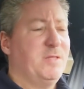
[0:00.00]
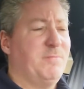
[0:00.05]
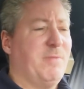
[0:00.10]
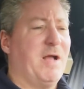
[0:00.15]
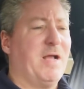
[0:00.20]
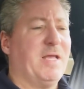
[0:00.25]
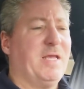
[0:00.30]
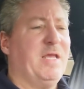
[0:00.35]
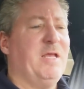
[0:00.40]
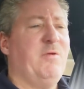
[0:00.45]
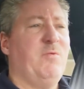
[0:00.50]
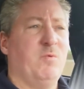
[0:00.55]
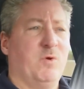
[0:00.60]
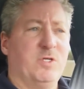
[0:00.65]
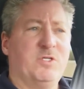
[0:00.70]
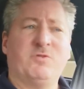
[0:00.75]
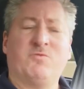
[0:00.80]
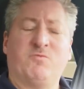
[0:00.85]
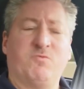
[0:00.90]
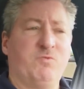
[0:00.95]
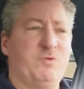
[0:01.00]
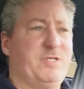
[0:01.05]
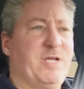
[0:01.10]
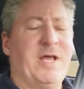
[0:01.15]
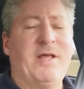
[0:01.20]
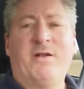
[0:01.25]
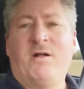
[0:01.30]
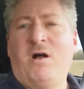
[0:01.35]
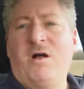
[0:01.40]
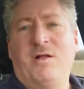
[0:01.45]
Mach-E was
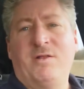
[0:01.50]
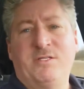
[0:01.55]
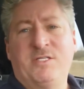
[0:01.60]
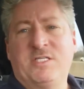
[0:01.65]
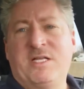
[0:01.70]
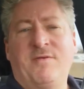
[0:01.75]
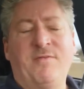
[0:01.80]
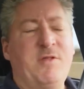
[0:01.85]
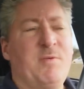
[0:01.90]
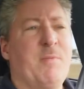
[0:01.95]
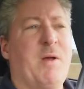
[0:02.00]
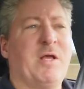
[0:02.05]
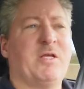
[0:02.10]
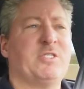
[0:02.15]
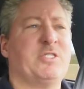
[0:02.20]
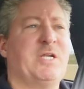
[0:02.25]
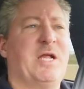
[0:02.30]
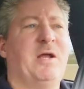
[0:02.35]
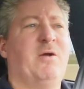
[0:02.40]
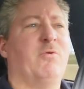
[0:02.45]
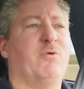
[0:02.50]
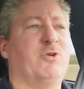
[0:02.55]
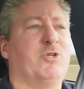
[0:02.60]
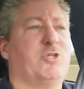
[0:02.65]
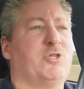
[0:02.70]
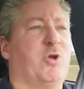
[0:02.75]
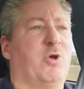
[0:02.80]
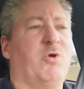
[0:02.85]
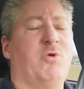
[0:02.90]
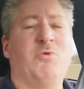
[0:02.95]
dead on. 70 miles an hour
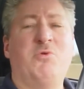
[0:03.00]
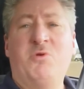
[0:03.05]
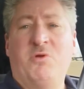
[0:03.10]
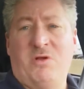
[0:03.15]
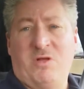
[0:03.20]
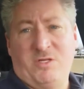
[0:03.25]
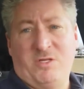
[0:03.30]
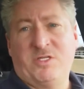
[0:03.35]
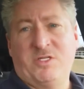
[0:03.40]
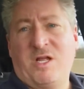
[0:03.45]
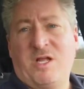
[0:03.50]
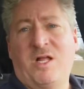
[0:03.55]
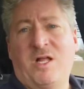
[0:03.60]
showed a